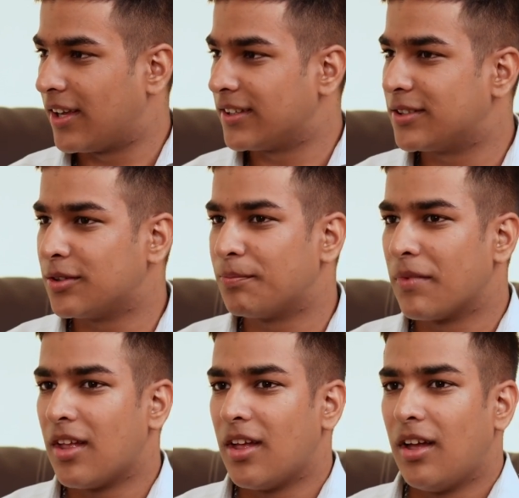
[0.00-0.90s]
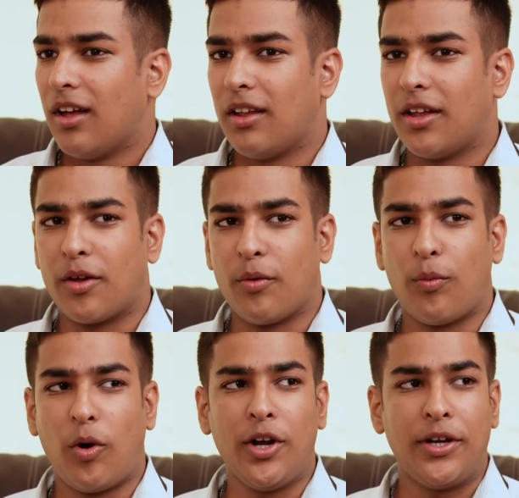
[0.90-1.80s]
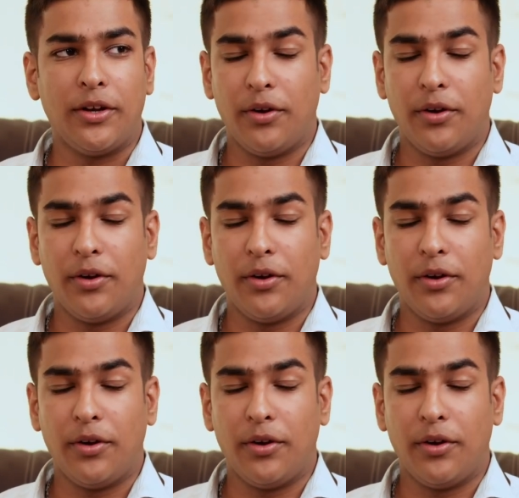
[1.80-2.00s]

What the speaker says: So, like, what